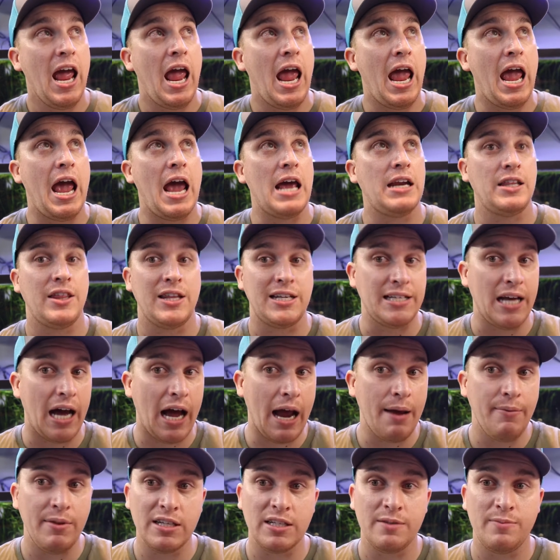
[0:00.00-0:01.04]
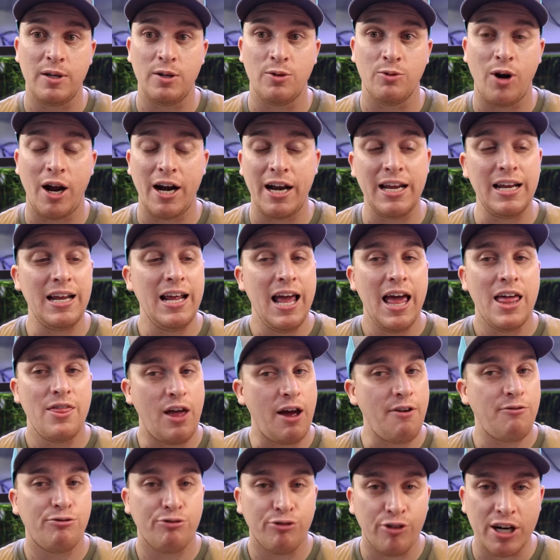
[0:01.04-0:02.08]
And in the time these have been running,
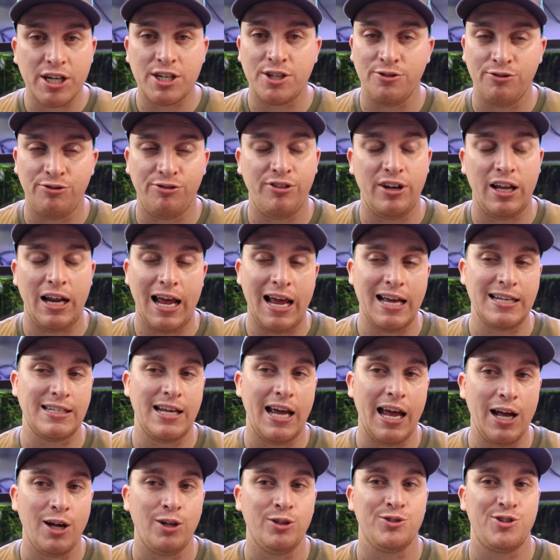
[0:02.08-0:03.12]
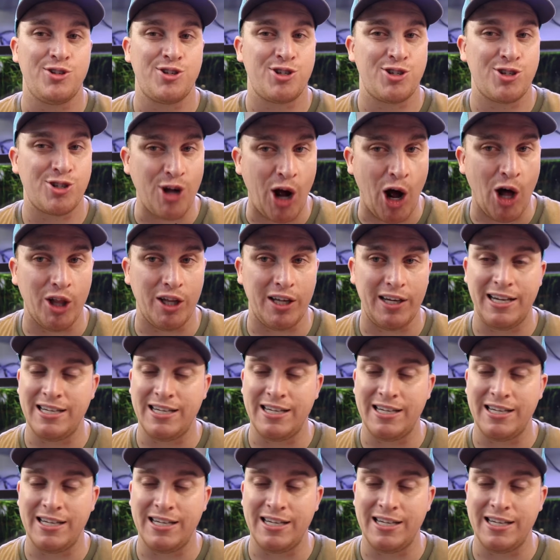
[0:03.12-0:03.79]
that friction fit has held solid.